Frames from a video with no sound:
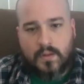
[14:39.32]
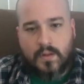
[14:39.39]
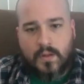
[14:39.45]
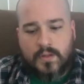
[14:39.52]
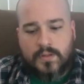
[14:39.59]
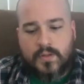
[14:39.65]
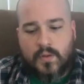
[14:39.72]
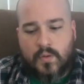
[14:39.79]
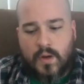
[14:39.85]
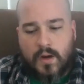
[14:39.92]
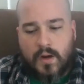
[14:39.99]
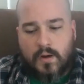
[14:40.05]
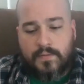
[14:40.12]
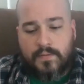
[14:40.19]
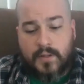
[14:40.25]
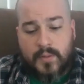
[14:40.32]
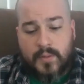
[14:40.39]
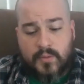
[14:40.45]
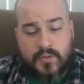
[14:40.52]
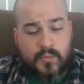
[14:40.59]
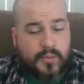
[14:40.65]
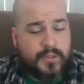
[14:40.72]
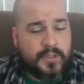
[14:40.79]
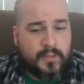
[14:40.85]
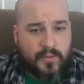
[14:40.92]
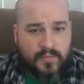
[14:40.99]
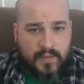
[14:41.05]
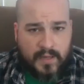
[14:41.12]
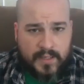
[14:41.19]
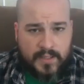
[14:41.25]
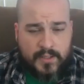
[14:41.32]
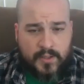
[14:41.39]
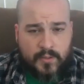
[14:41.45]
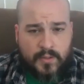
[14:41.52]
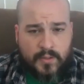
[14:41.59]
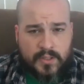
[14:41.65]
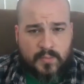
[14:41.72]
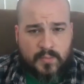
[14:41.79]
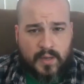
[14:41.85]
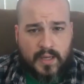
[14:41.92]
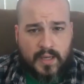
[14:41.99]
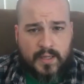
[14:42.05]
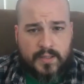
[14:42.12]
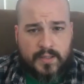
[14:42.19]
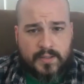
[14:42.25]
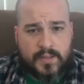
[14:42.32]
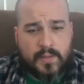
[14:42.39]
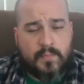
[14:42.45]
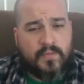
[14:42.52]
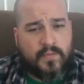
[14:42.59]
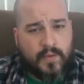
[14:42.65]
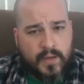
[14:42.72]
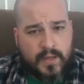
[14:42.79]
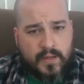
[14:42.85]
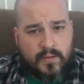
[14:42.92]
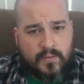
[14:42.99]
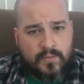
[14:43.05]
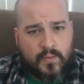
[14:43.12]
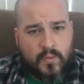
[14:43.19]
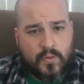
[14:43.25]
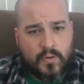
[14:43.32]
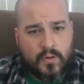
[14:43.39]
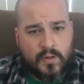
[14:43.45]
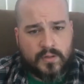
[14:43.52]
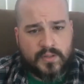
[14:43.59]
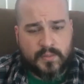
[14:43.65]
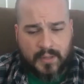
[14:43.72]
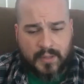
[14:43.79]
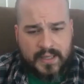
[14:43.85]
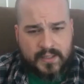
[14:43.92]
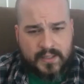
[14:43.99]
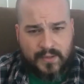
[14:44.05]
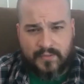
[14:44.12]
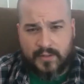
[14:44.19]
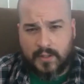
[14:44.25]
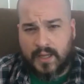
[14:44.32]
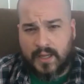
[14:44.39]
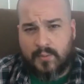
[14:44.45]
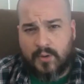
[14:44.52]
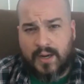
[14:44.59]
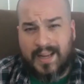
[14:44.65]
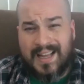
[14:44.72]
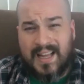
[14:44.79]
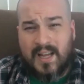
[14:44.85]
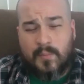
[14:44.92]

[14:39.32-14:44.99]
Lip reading: So our filament was originally provided to us by some funding for supplies that we have in the library,